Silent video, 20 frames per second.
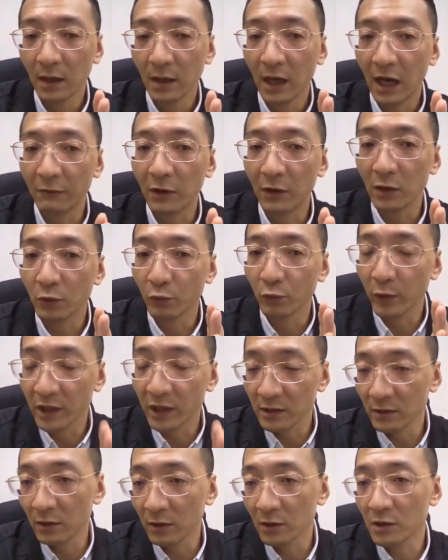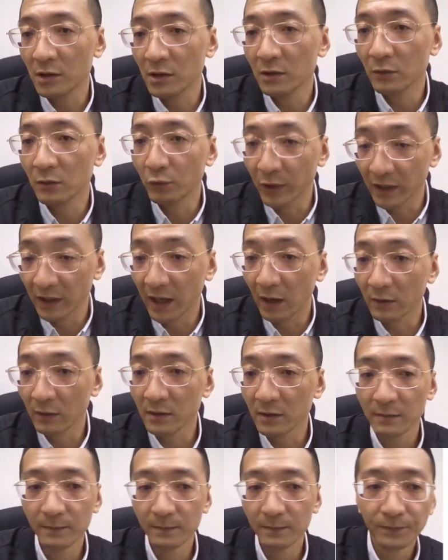our research
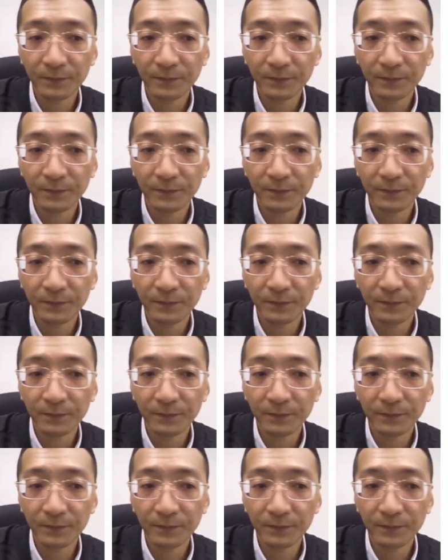results.